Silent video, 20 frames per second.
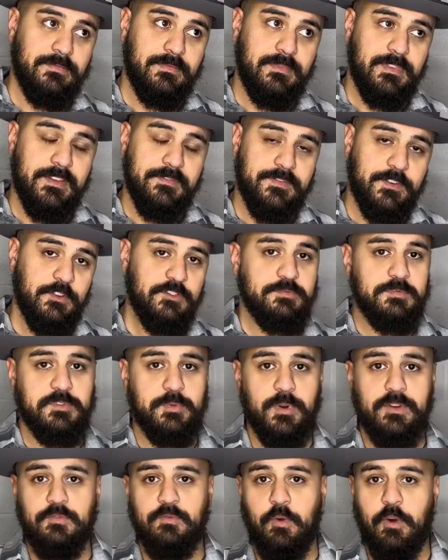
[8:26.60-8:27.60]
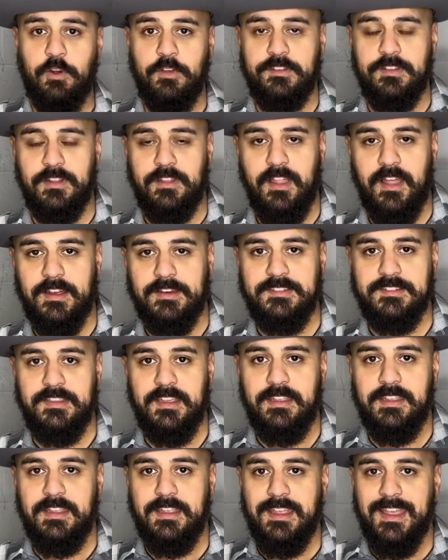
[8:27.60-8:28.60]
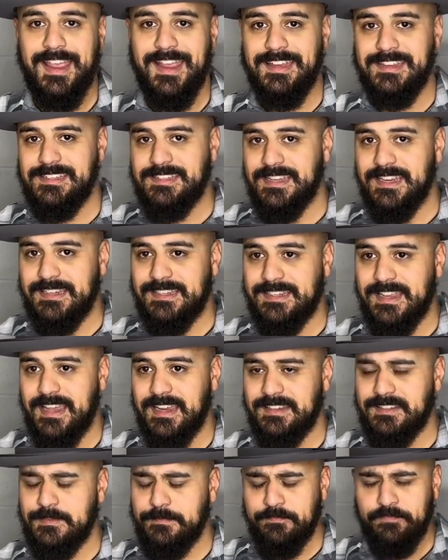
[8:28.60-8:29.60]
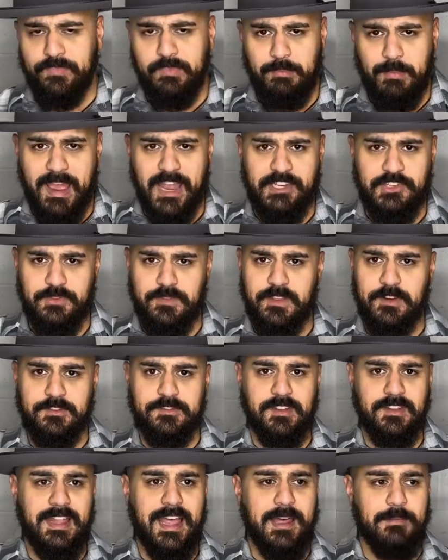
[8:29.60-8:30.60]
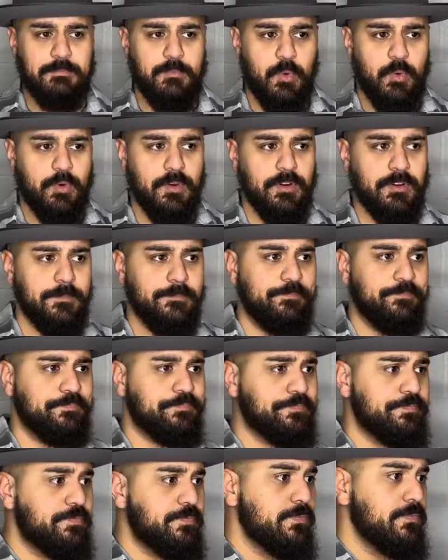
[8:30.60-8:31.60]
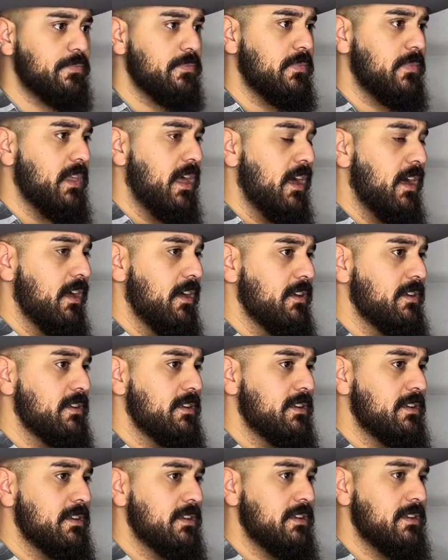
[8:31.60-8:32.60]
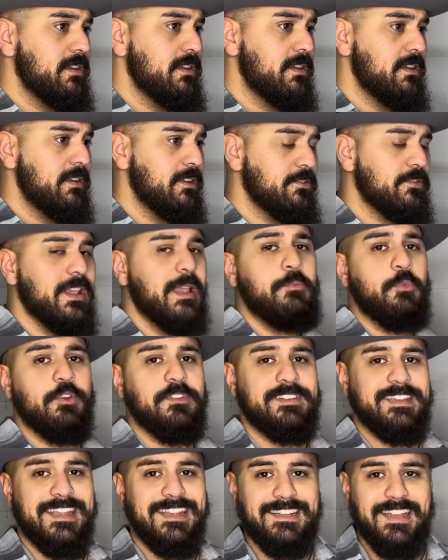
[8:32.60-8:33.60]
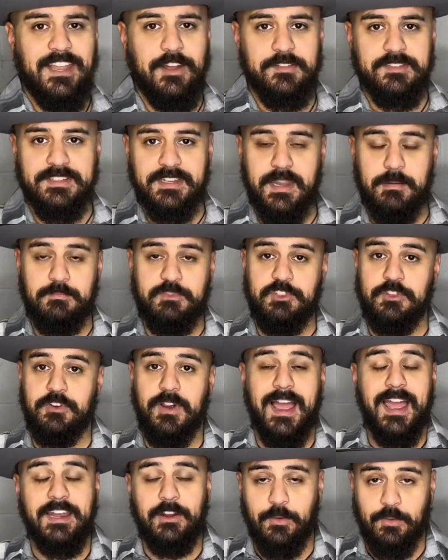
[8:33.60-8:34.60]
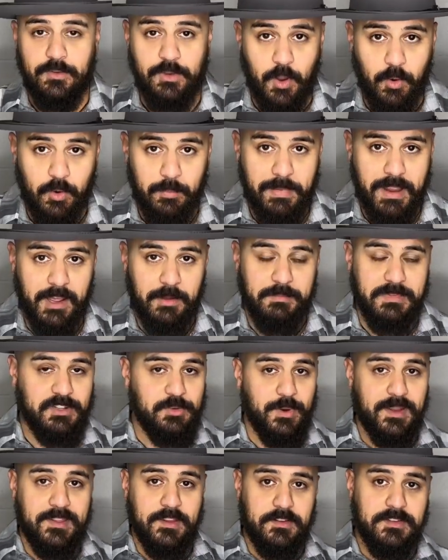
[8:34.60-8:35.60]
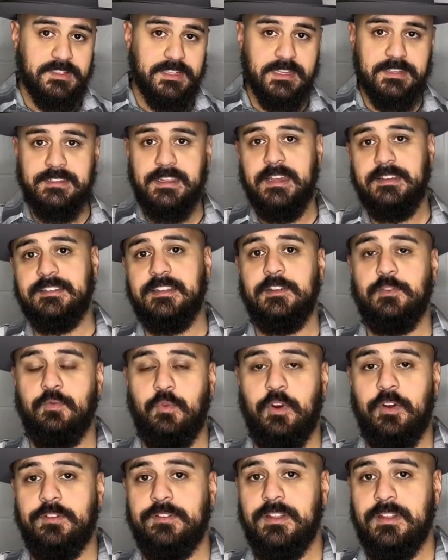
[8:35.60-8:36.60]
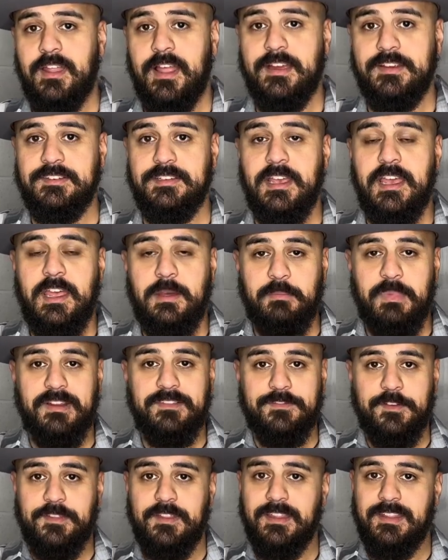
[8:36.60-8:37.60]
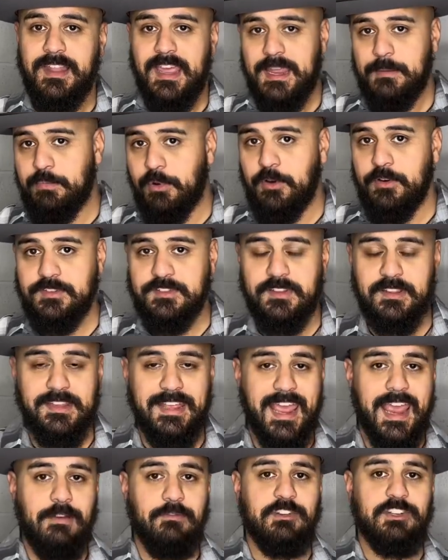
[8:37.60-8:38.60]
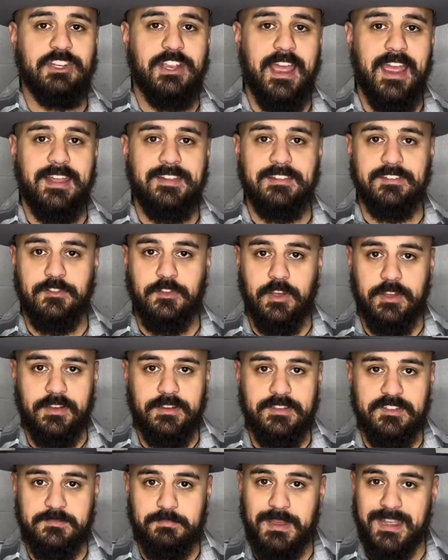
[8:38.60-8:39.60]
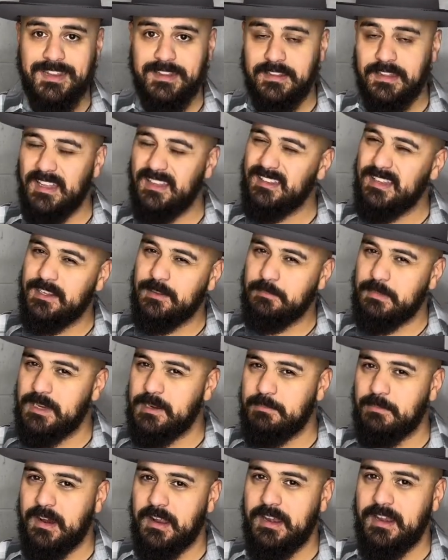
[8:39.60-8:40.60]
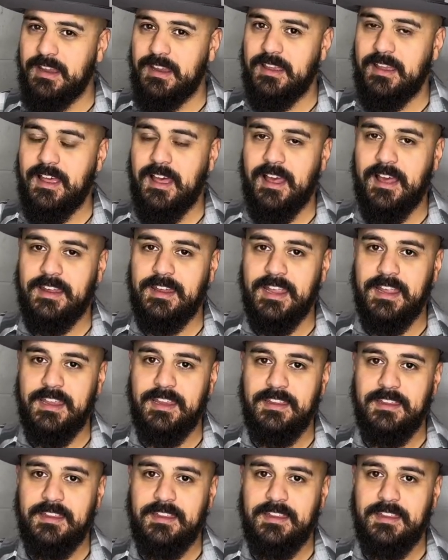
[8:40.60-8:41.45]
confused between Royal Deluxe and six X. Mind you, there's a lot more uh, there's a lot more details that I'm sure I don't know about between their six X and the Royal Deluxe, but for the layperson, the average guy that's looking to spend a little bit of money on a,